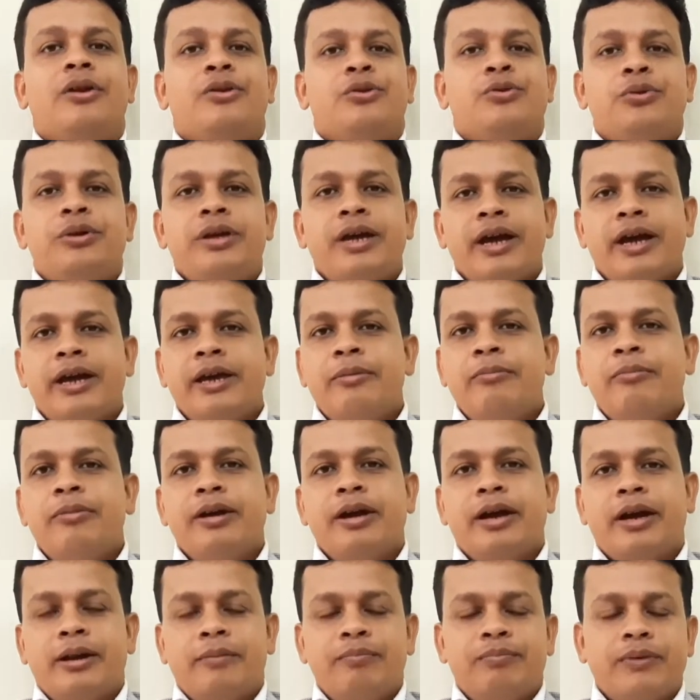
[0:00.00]
Today I am
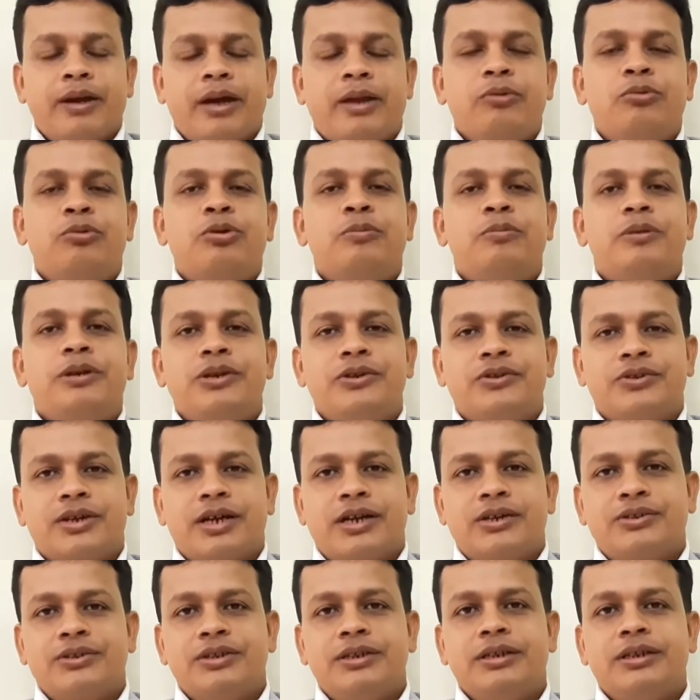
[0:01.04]
here and would be
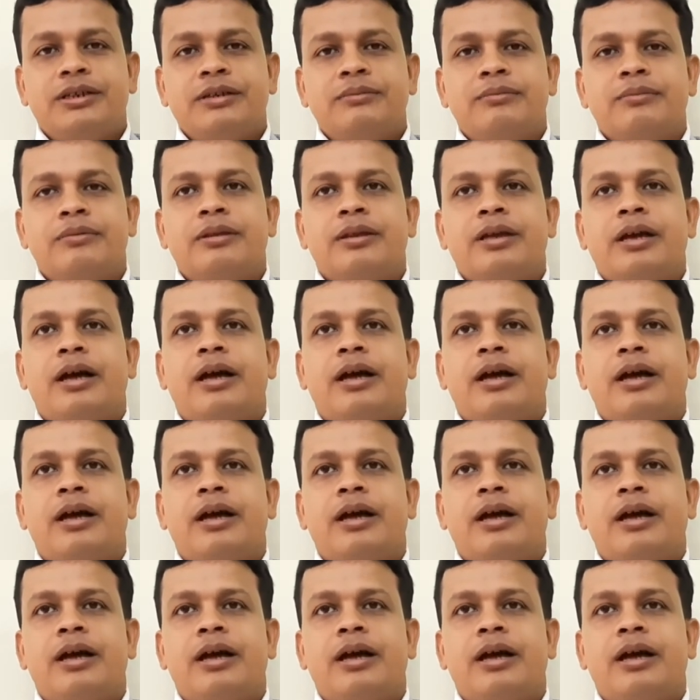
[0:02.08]
discussing